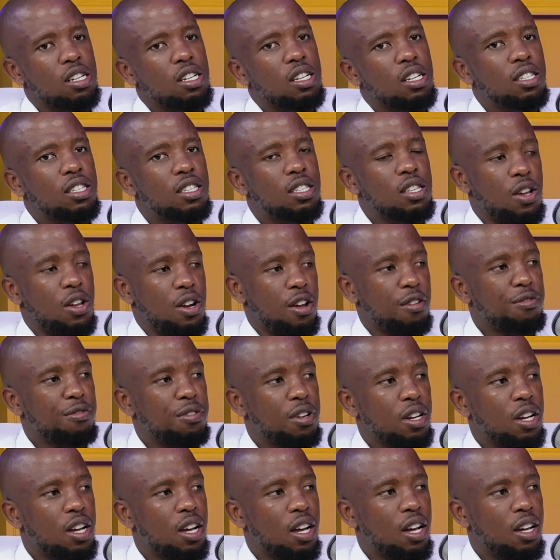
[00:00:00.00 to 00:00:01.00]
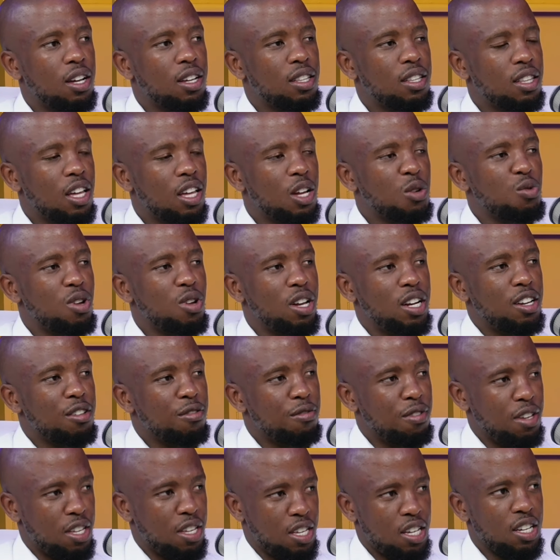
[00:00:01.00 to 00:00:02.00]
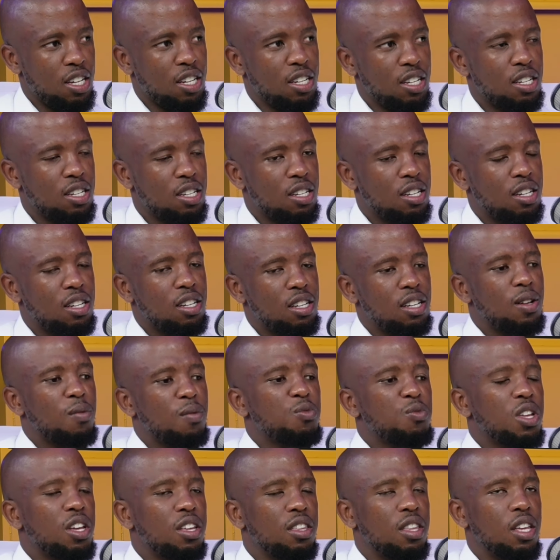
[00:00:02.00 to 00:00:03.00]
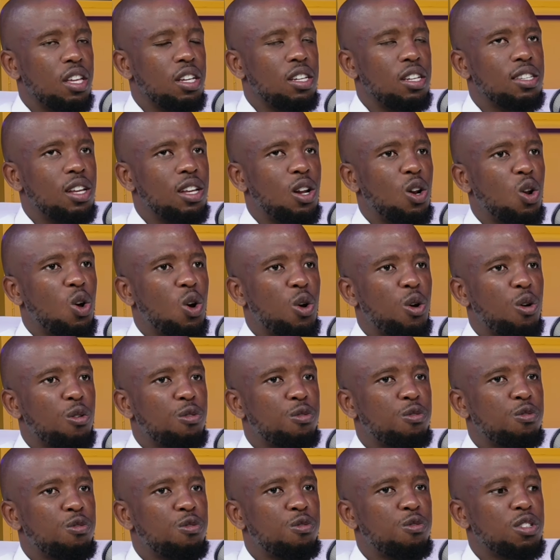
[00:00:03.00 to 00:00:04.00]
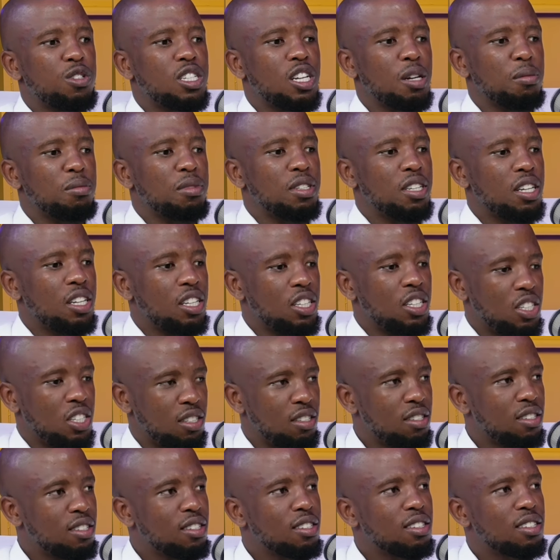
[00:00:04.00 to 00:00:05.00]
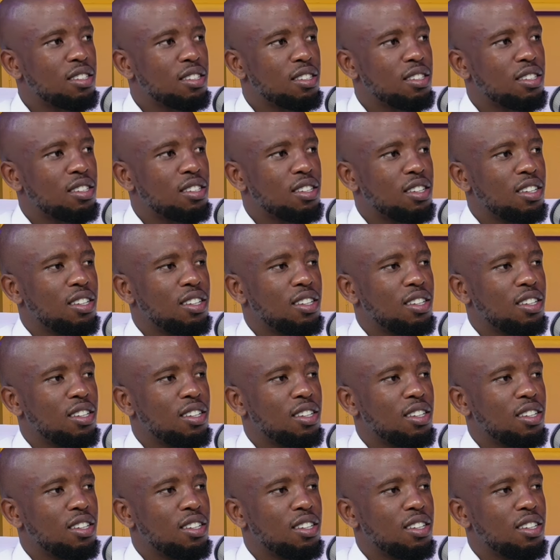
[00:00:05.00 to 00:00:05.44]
South Africa that we are living in, mm. there is a lot of temptations. Yeah.